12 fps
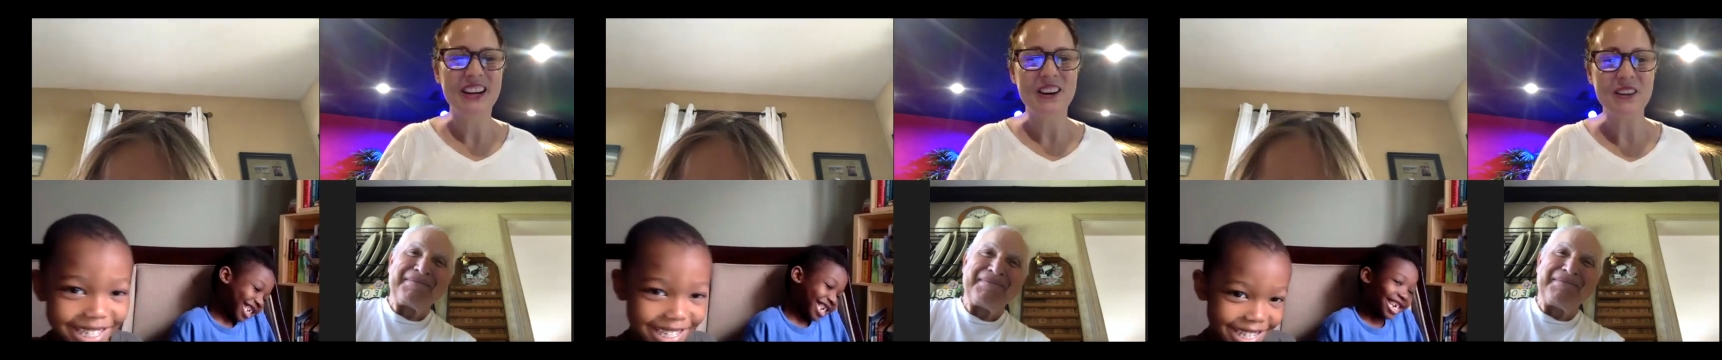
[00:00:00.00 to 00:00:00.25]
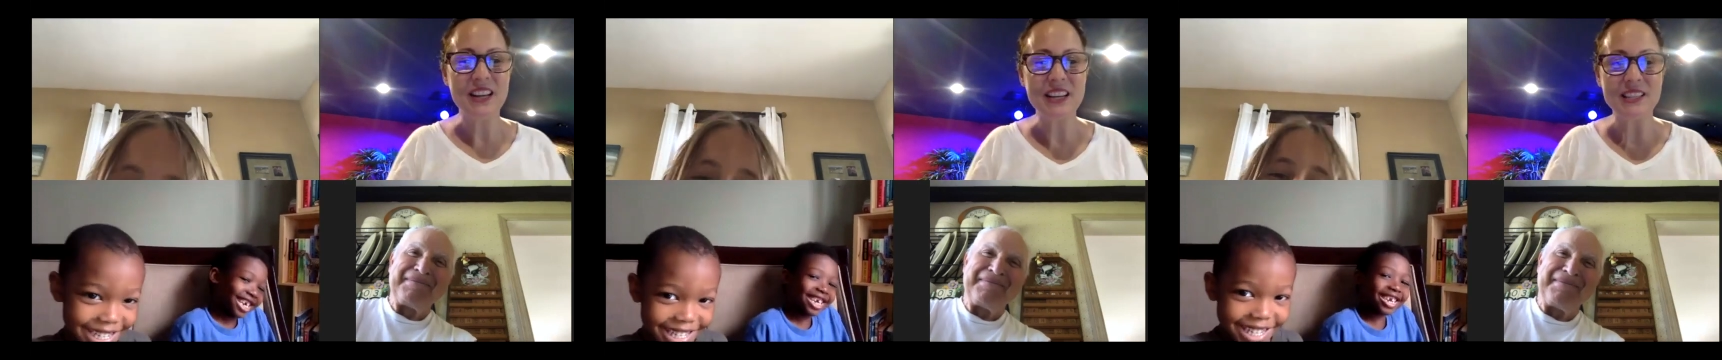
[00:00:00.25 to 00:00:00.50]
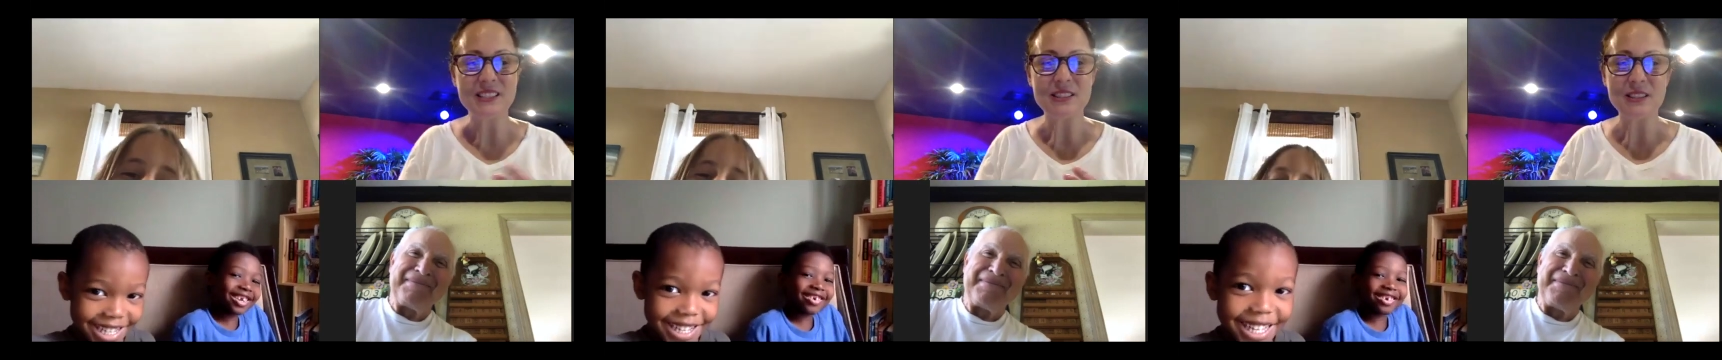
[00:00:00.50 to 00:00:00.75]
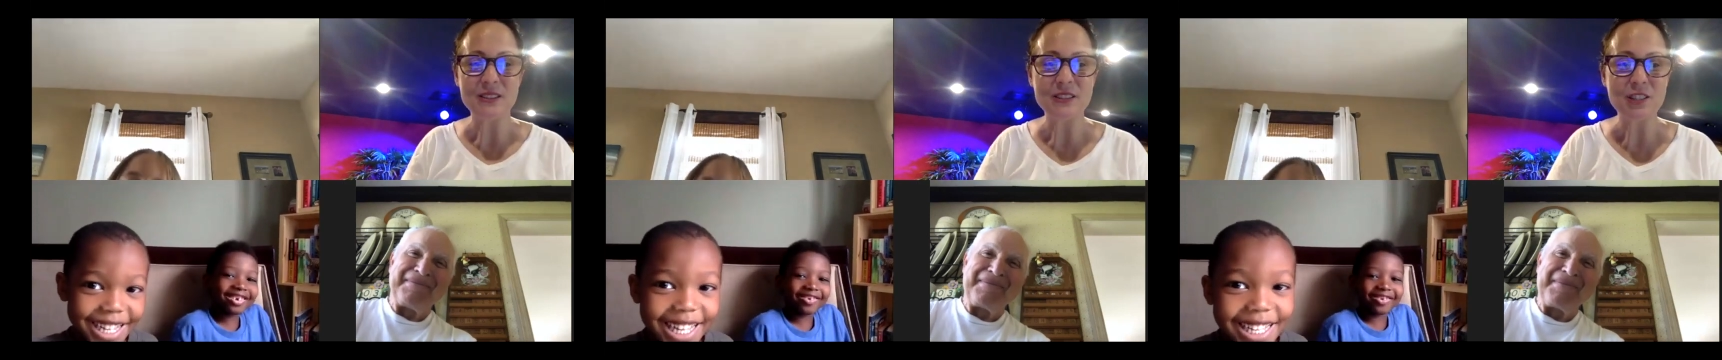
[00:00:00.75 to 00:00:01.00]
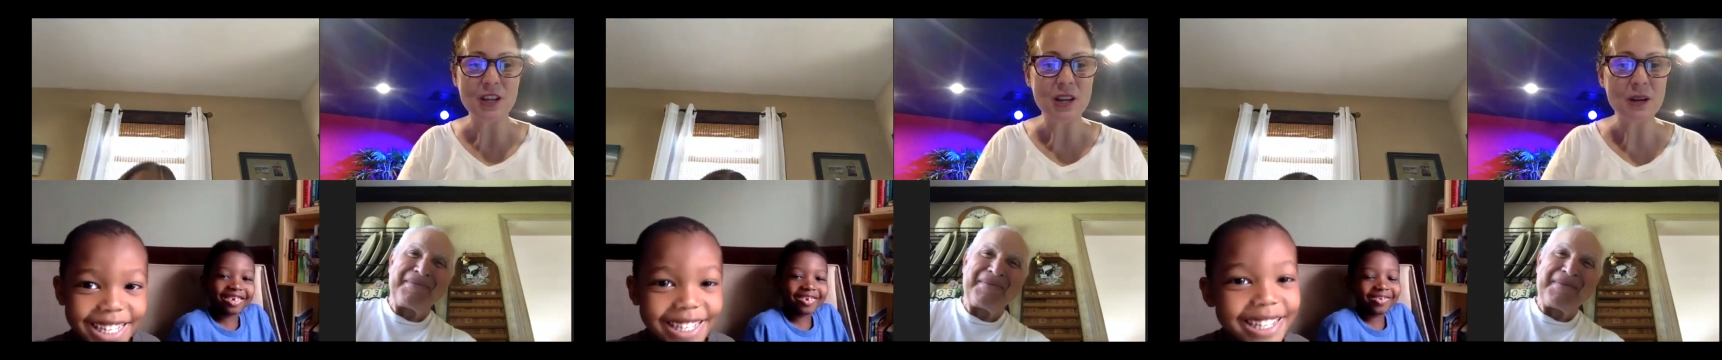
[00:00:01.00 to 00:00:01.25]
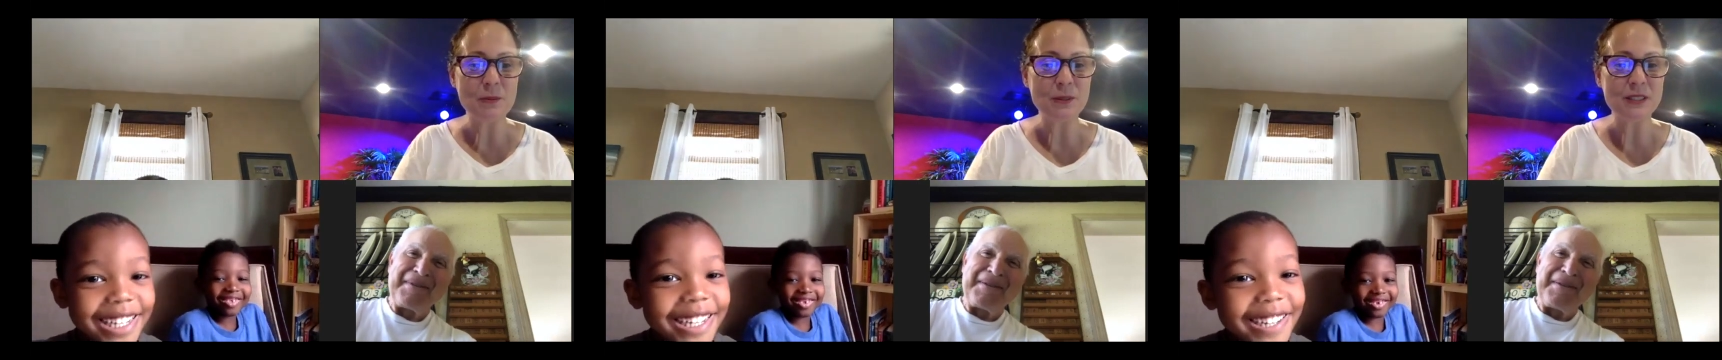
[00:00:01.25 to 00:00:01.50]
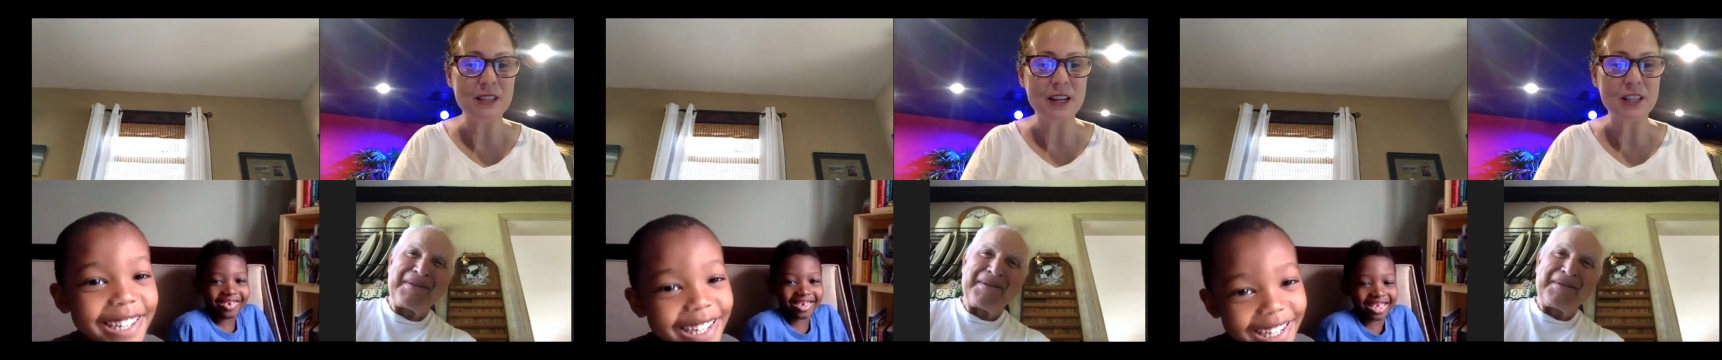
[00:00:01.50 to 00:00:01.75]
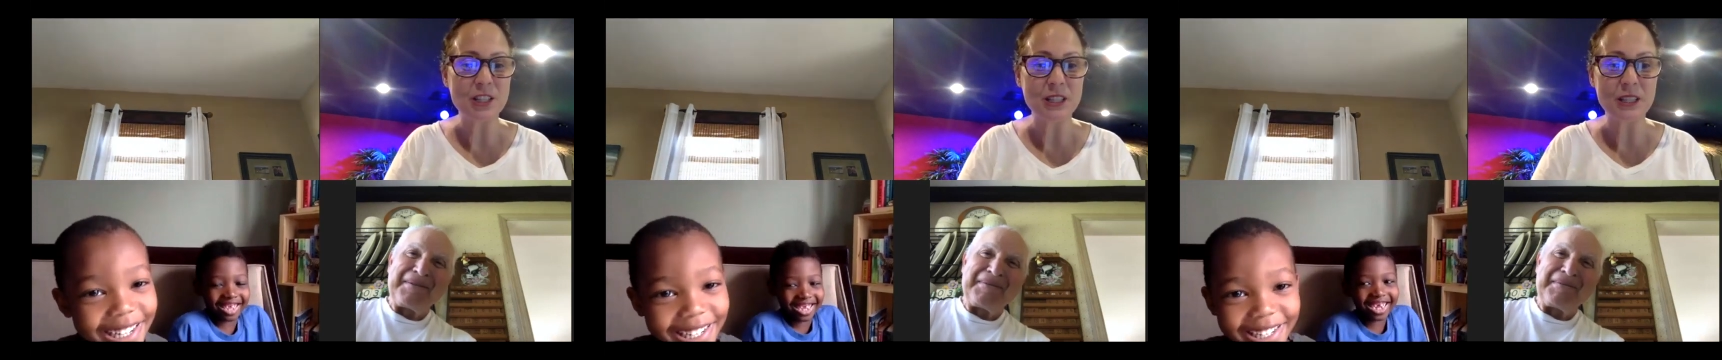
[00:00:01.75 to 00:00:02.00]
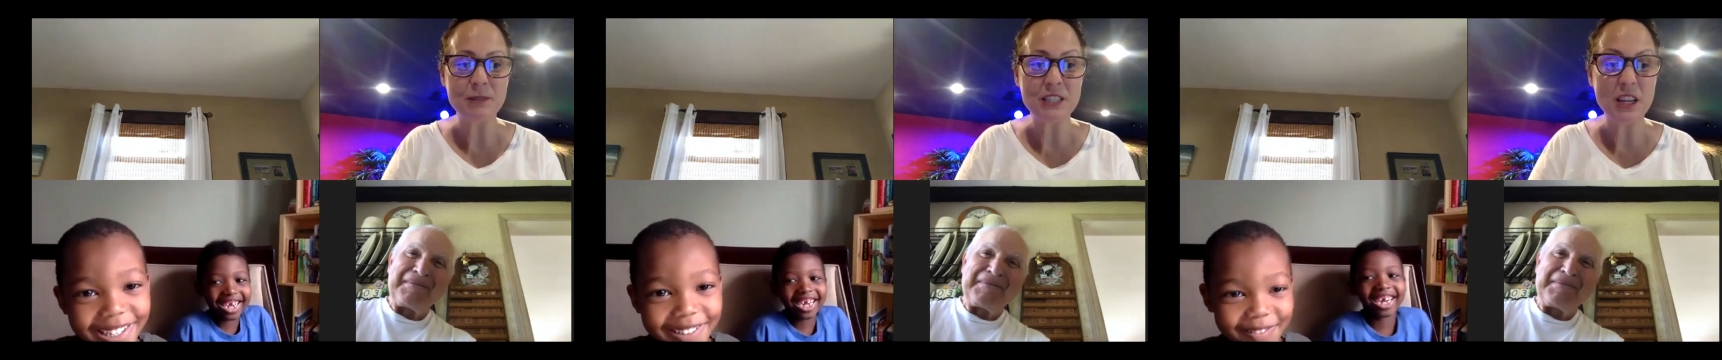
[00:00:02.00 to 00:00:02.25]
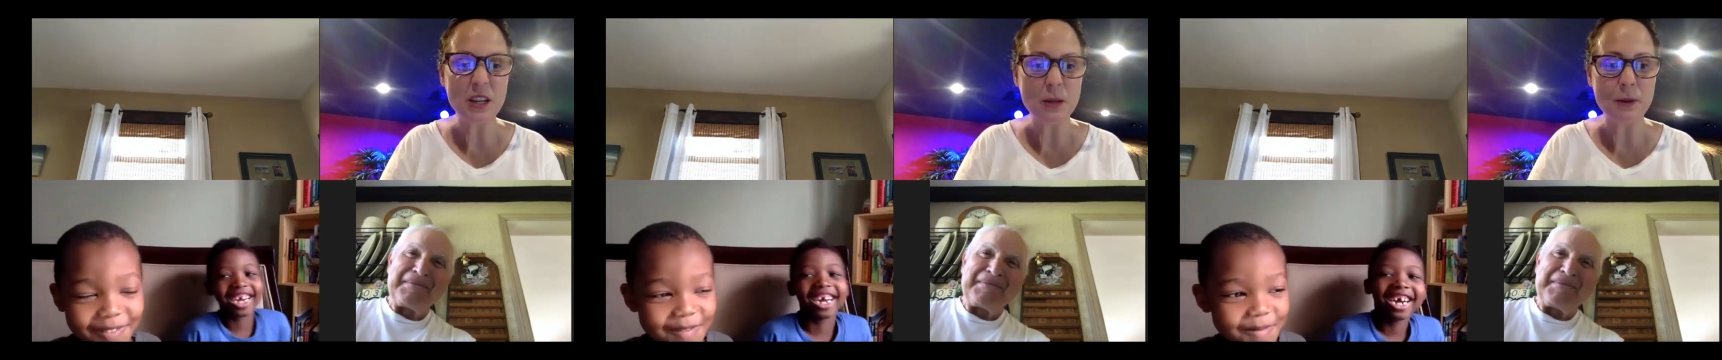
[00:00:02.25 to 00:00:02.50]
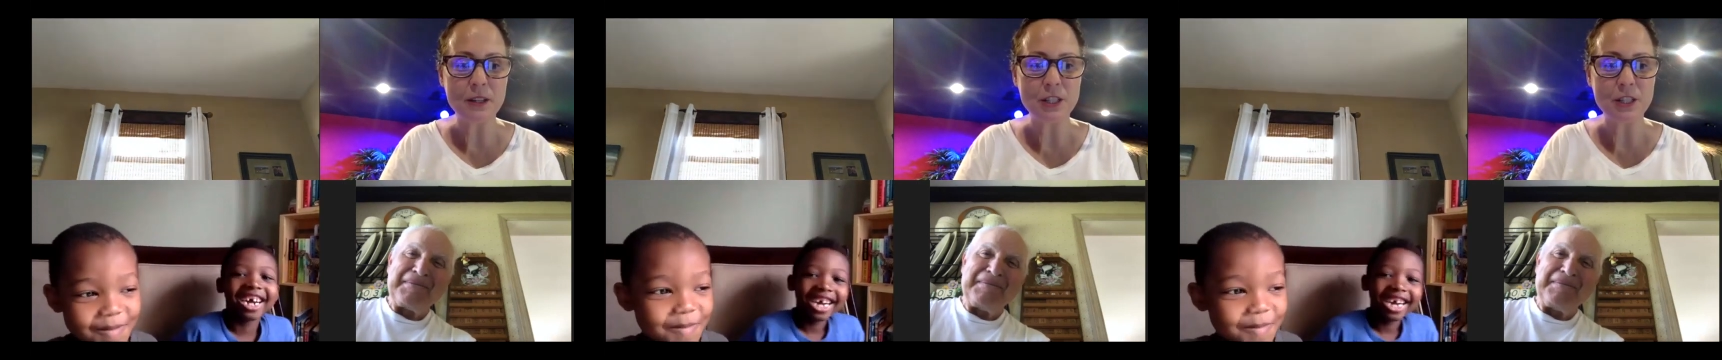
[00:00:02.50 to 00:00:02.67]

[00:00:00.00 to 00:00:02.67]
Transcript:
Speaker 1: Okay, so Jacob was actually, let me tell you about